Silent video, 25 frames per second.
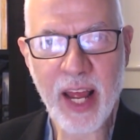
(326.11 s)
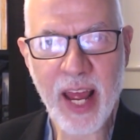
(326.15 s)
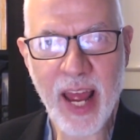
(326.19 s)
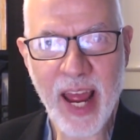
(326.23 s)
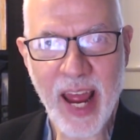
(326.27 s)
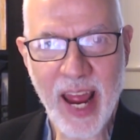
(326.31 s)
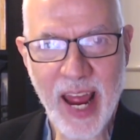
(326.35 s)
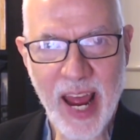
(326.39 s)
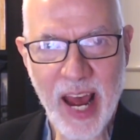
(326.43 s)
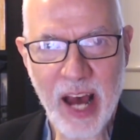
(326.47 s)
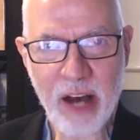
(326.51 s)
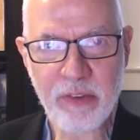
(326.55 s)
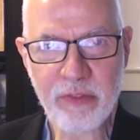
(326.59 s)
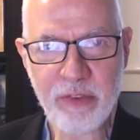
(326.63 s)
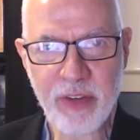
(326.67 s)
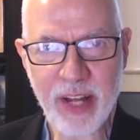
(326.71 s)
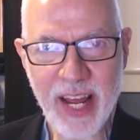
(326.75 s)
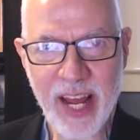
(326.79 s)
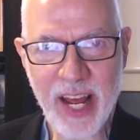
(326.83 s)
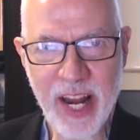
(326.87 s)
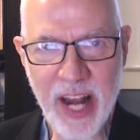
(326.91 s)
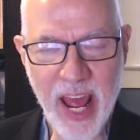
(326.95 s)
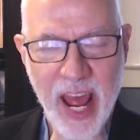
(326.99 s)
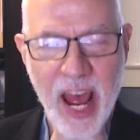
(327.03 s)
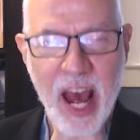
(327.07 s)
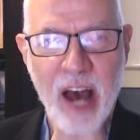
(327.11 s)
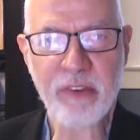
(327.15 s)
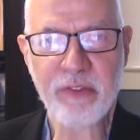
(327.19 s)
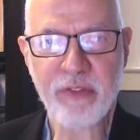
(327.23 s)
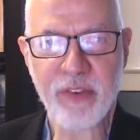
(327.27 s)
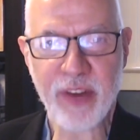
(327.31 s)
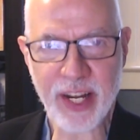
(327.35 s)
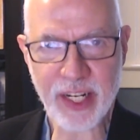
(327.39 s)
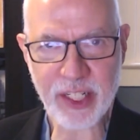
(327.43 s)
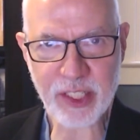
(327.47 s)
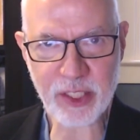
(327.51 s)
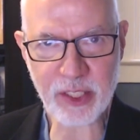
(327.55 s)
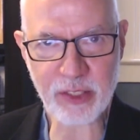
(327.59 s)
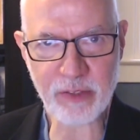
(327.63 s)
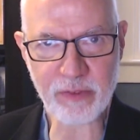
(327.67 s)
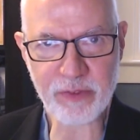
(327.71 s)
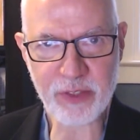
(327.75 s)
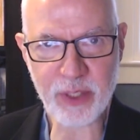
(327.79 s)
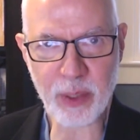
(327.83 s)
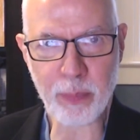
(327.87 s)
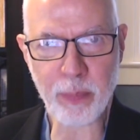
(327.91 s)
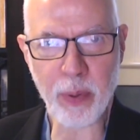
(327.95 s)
have an affective